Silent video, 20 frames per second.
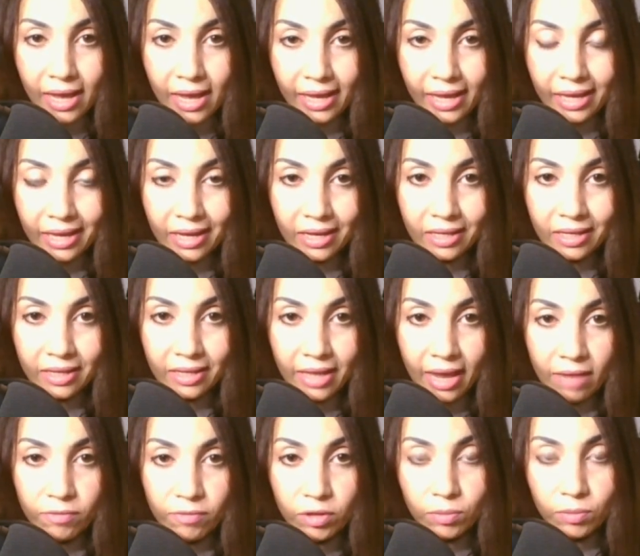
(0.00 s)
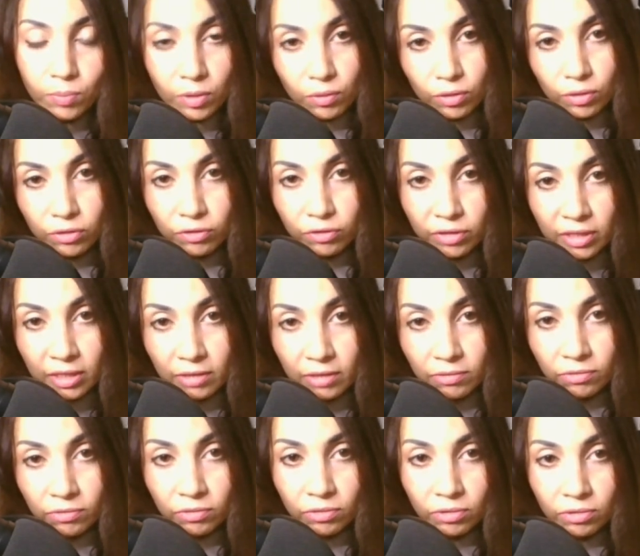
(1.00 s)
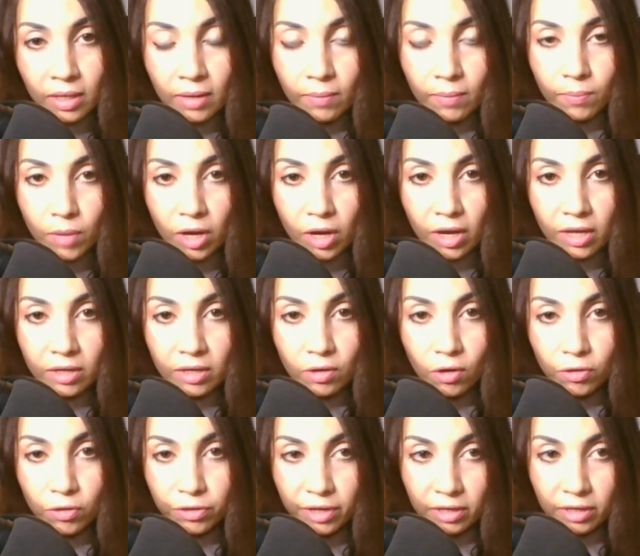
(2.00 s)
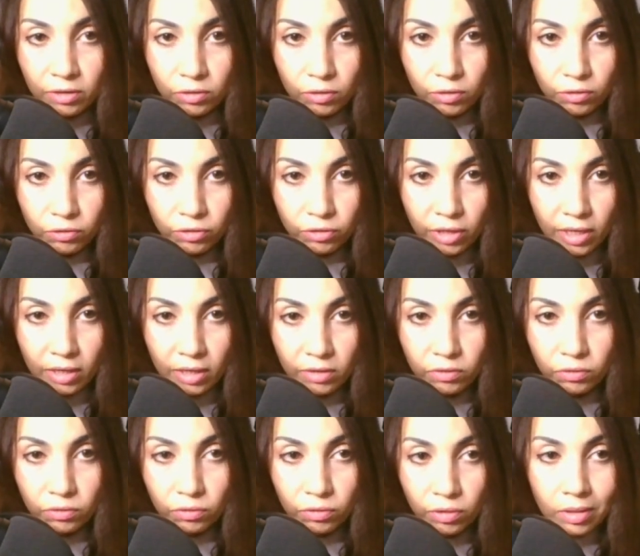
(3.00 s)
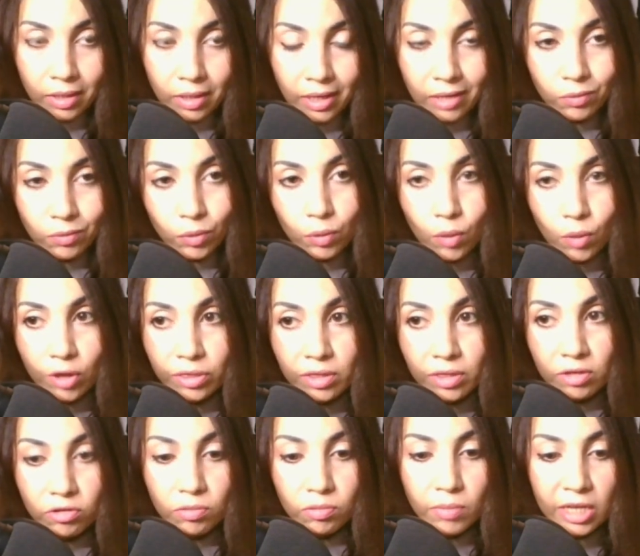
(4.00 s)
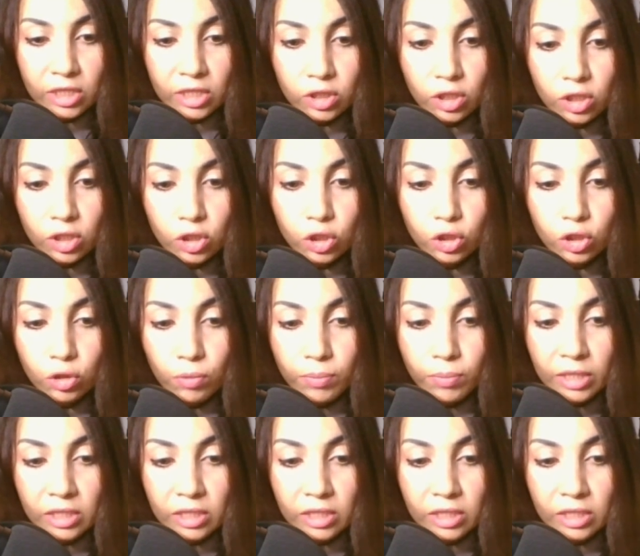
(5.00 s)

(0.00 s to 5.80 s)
and have it be received by content.js. And we want this message to be